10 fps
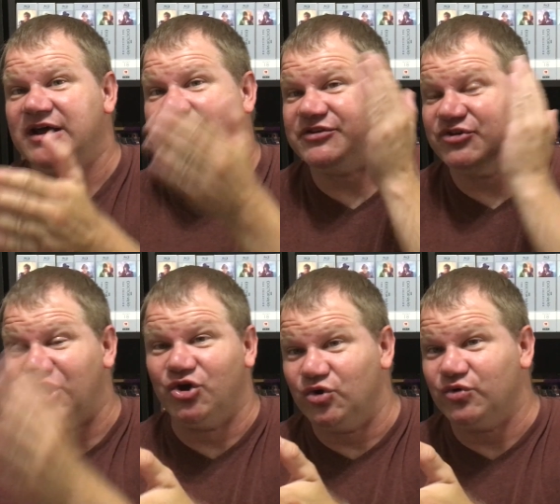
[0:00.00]
I
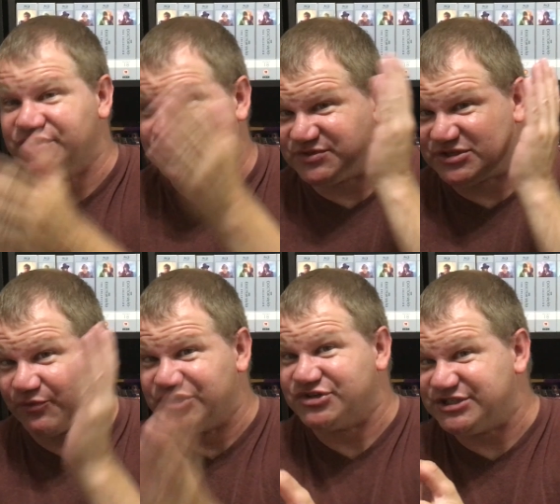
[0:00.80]
know this was
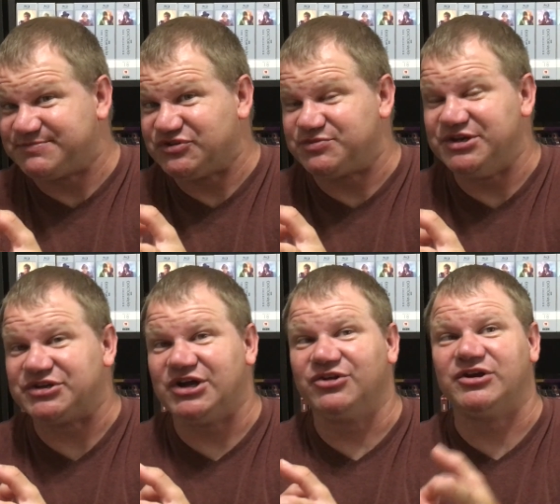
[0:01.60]
originally supposed to be
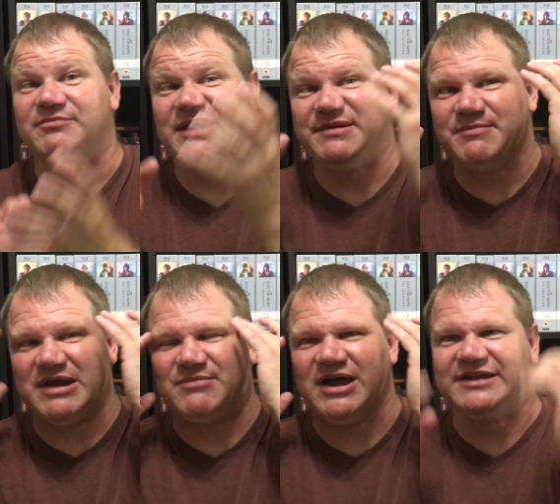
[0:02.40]
in color, and maybe
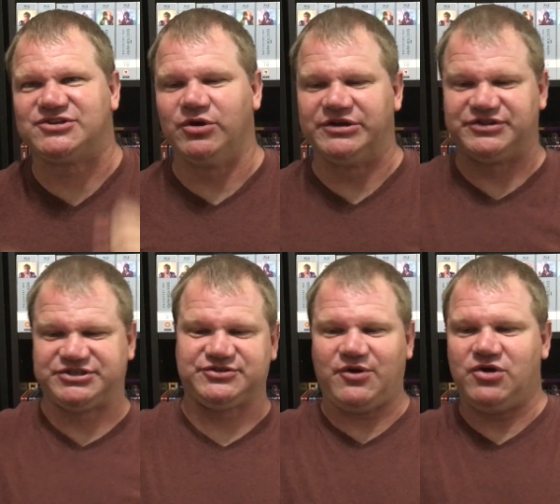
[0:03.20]
my mind's going, this
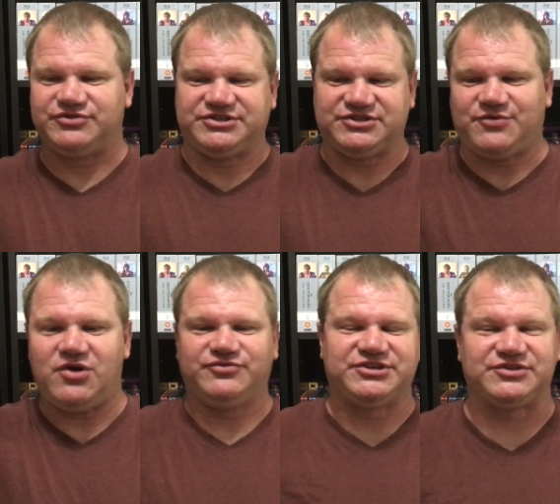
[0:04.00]
is wrong, this is
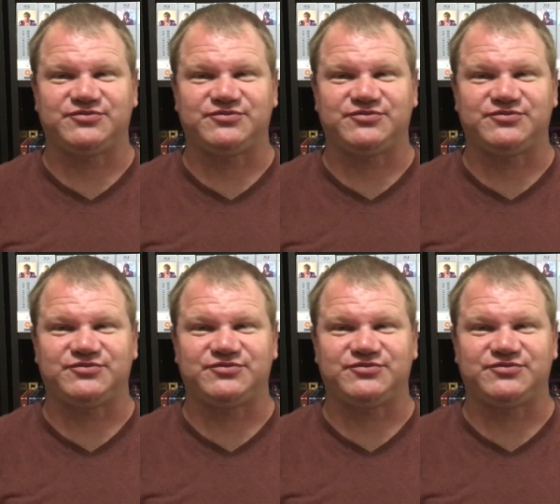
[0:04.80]
wrong, this is